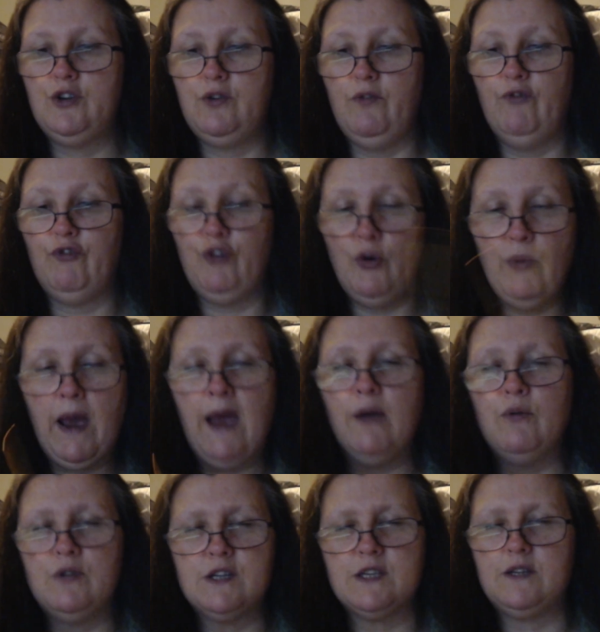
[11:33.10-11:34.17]

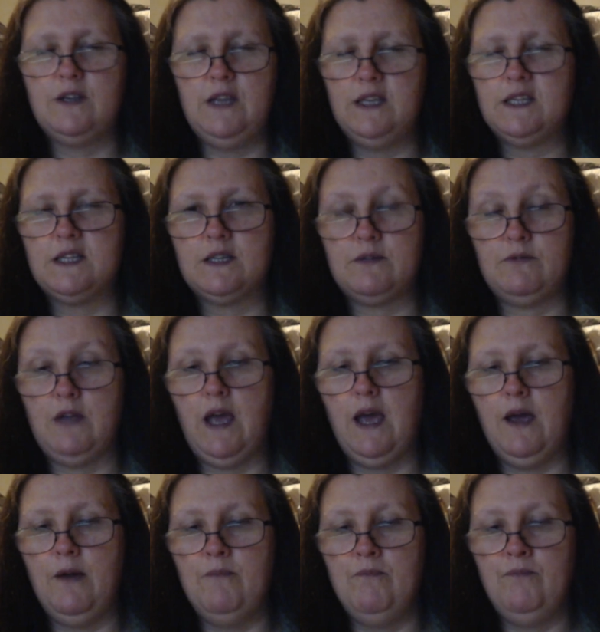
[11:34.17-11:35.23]
throughout this
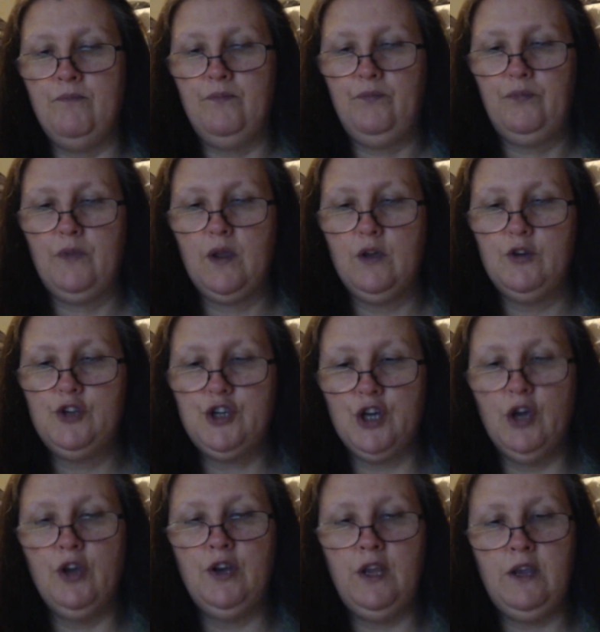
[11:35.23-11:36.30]

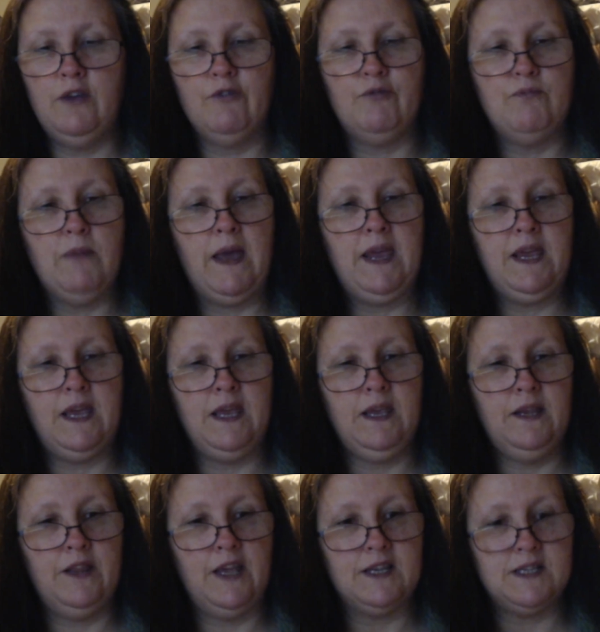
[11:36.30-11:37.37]
journey of making
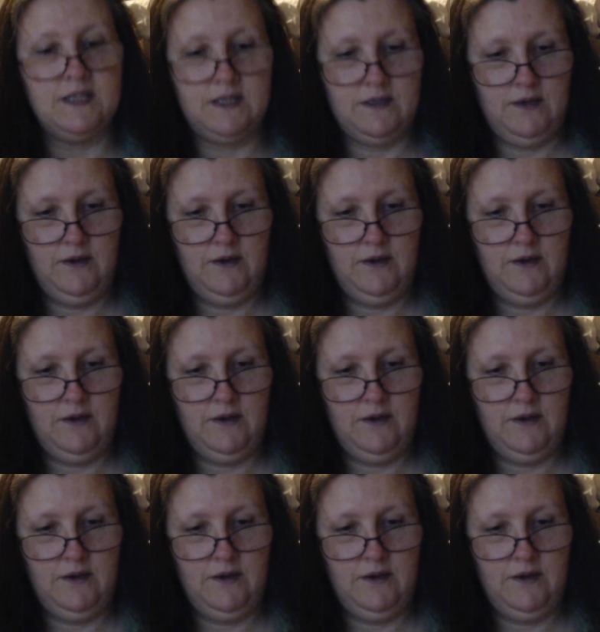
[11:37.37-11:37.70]
this